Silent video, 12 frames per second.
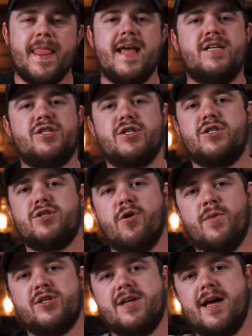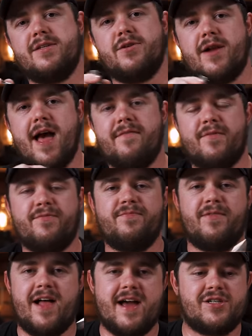It's just so much nicer to have a
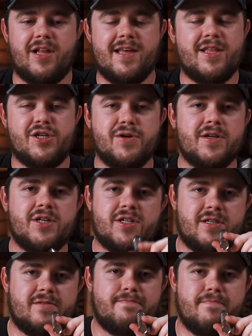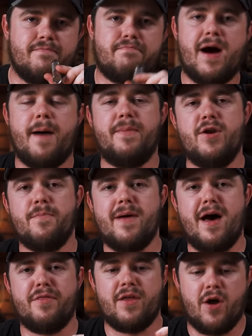flashlight that you can just pop in your
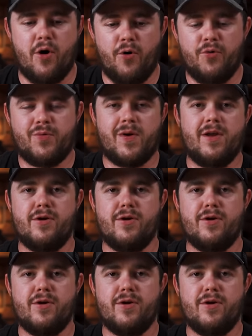mouth and hold while